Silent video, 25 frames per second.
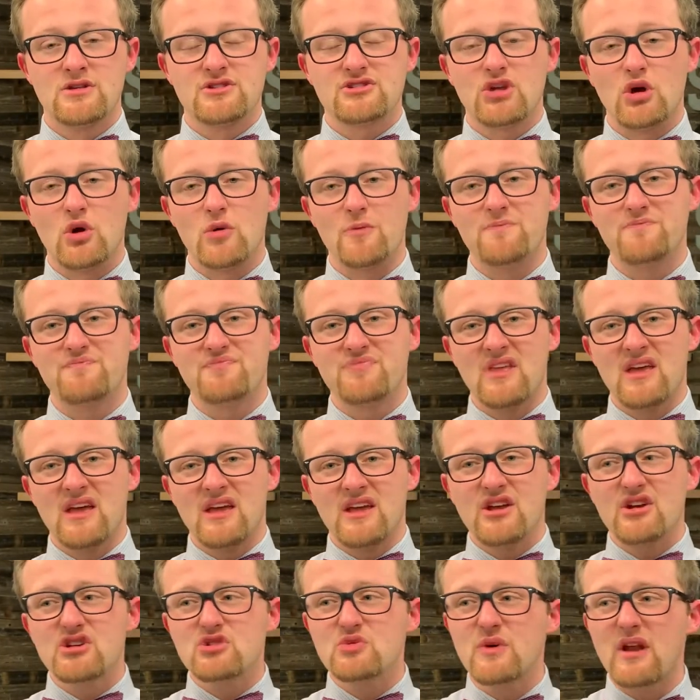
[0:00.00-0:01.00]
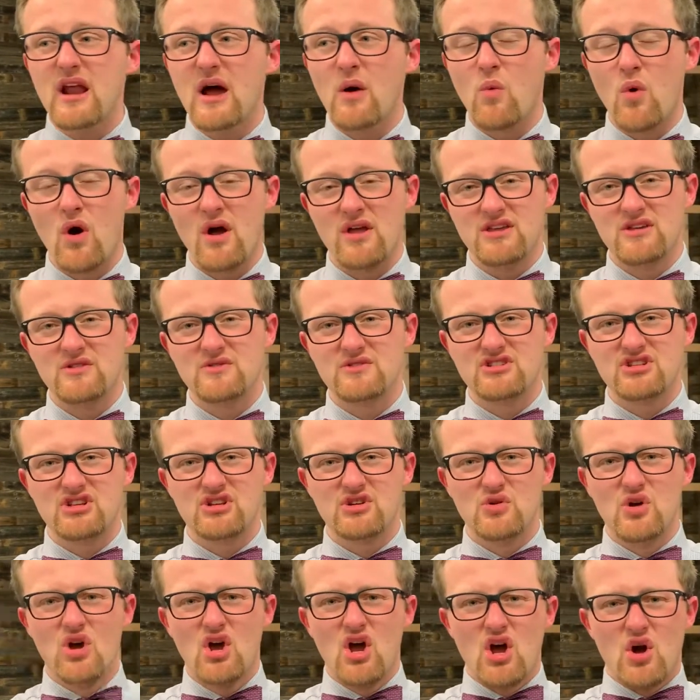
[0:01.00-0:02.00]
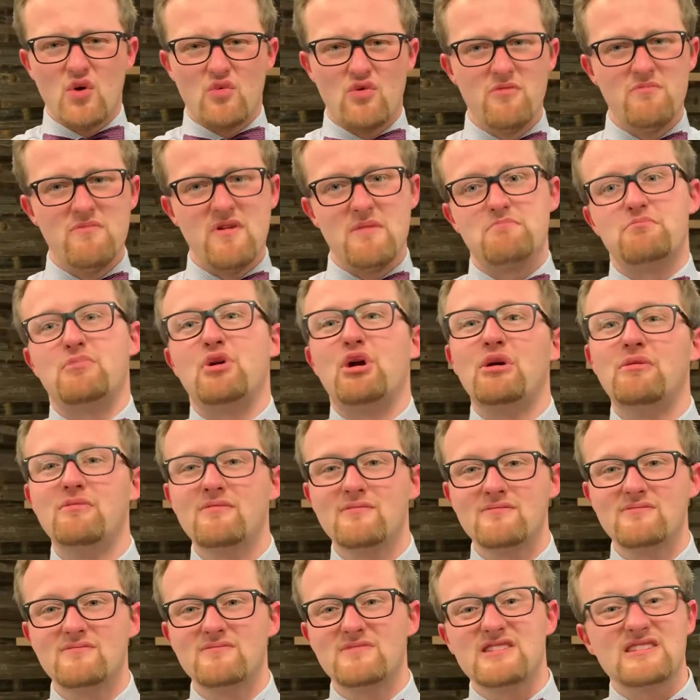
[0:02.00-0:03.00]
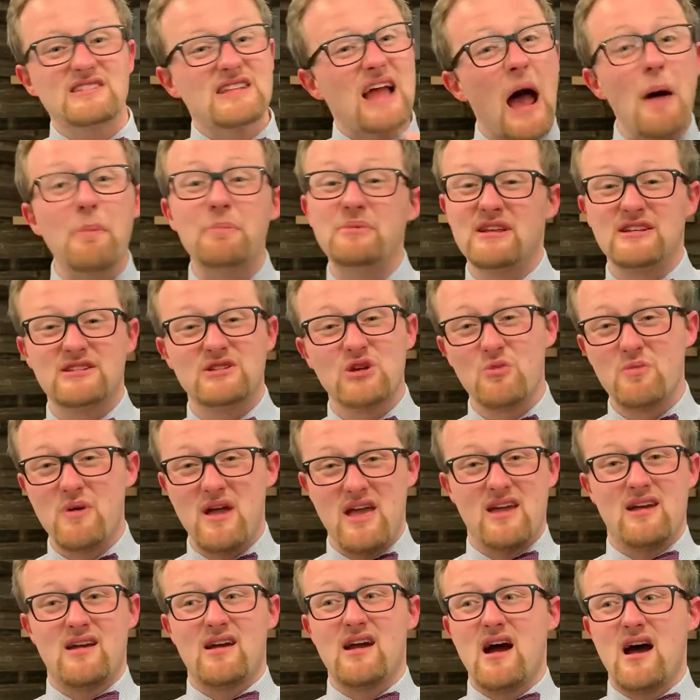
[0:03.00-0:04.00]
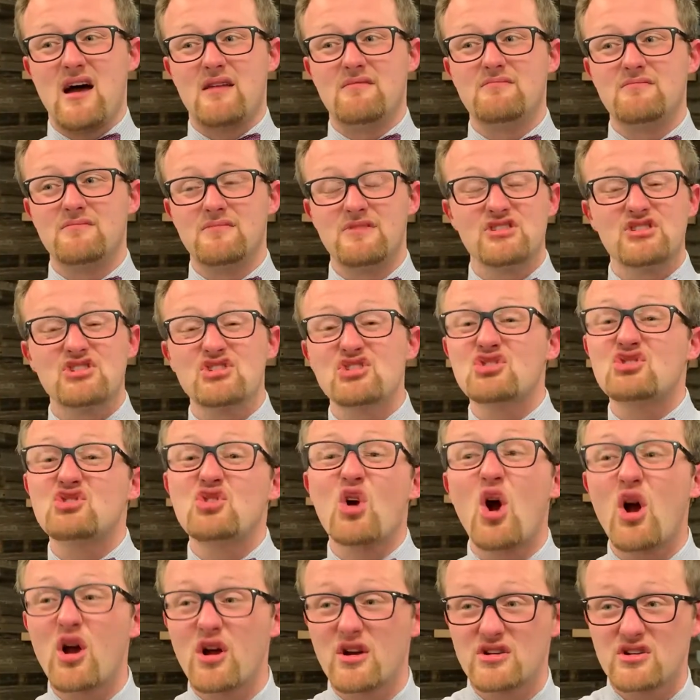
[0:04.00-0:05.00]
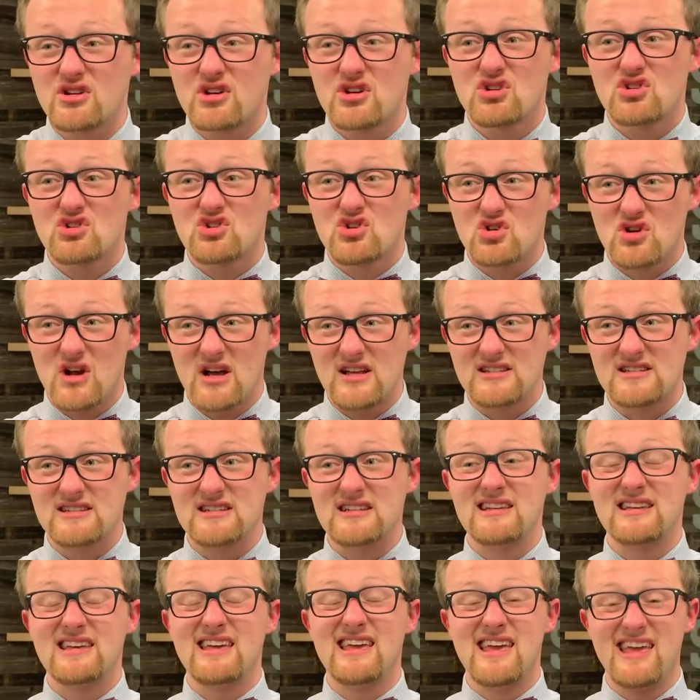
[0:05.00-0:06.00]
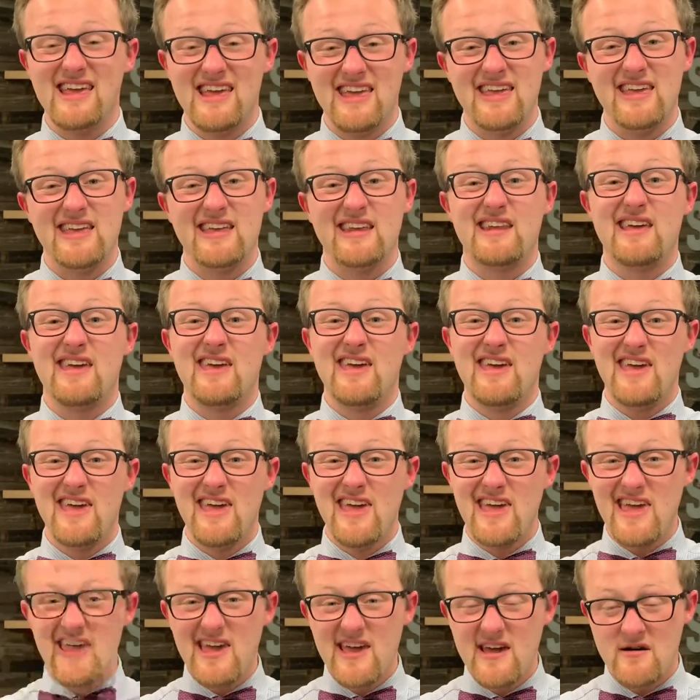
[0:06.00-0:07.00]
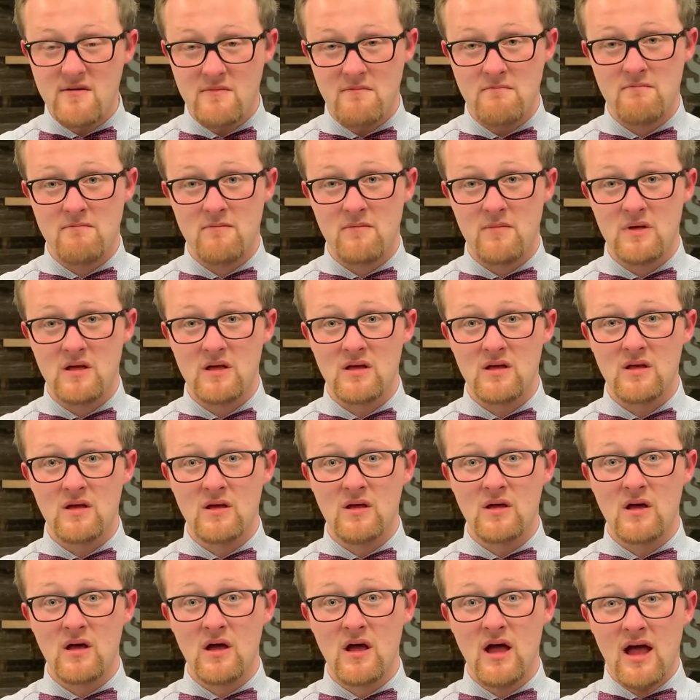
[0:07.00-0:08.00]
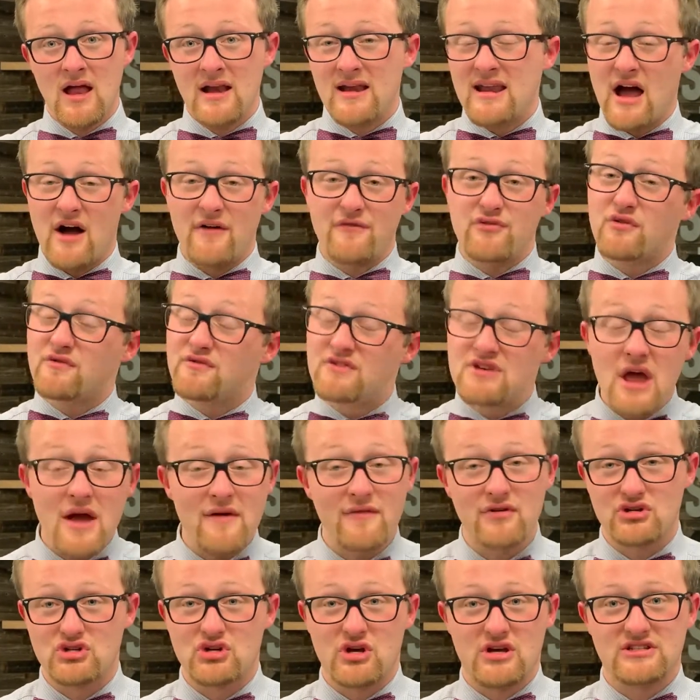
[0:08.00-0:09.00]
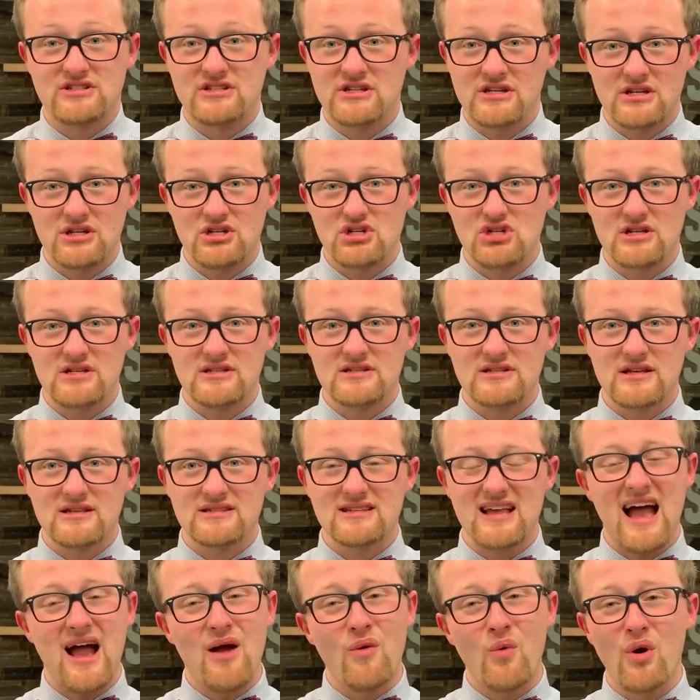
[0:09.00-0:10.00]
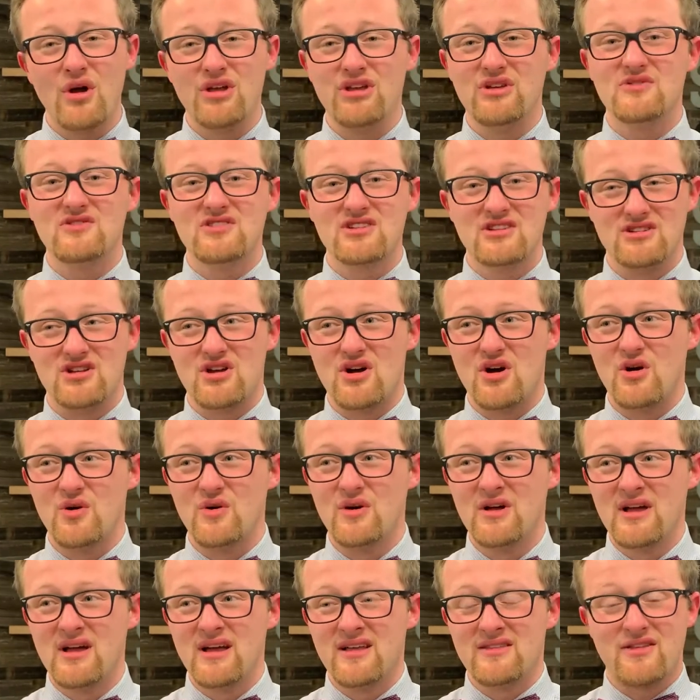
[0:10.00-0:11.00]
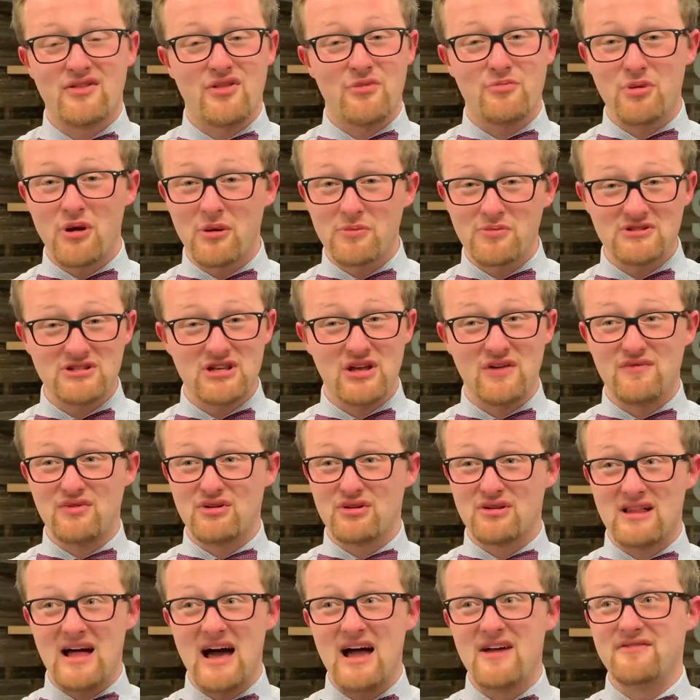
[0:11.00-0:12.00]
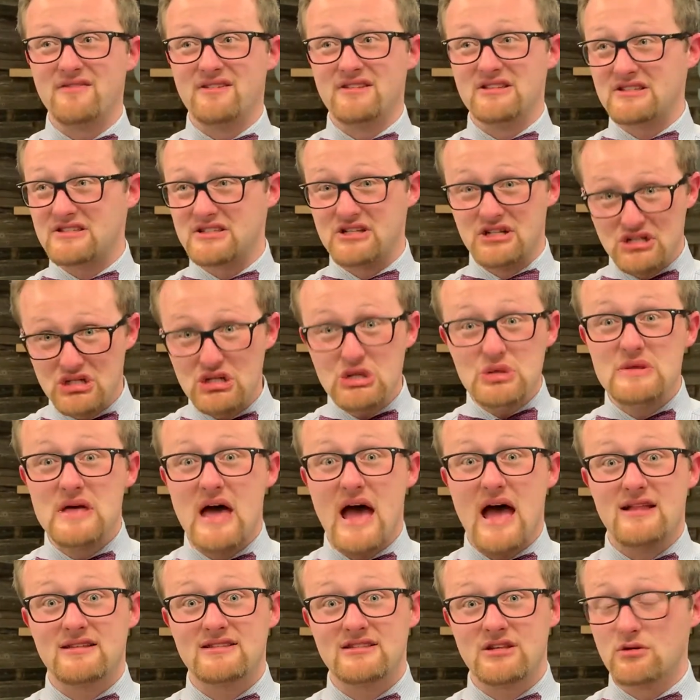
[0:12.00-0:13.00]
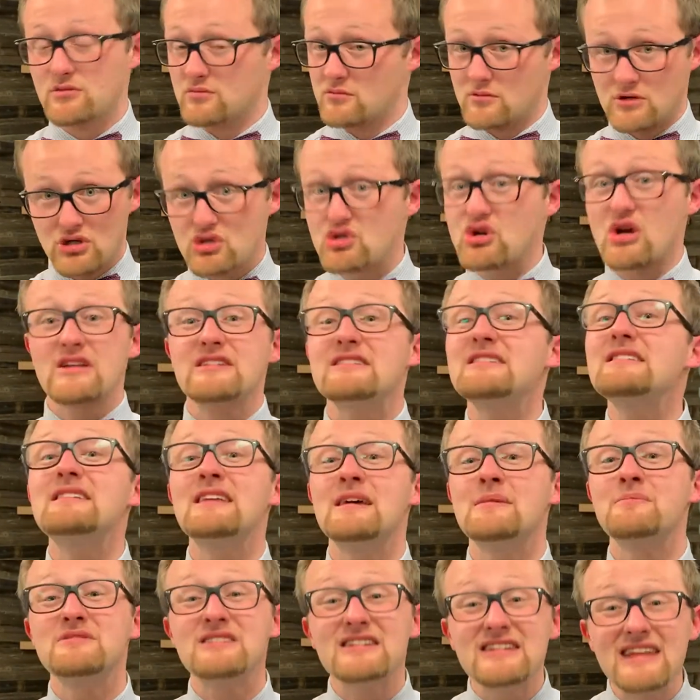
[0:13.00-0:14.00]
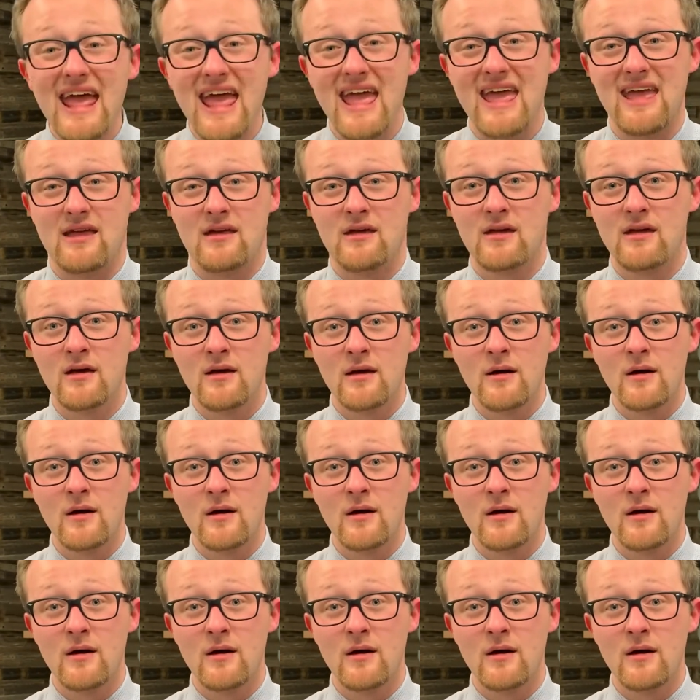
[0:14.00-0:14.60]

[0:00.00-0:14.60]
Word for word: So here's what I want you to remember stop disobeying God, start trusting in Him. Now, if you've never trusted in Jesus, I want you to know that the purpose of your life is to do that. So trust in Him today.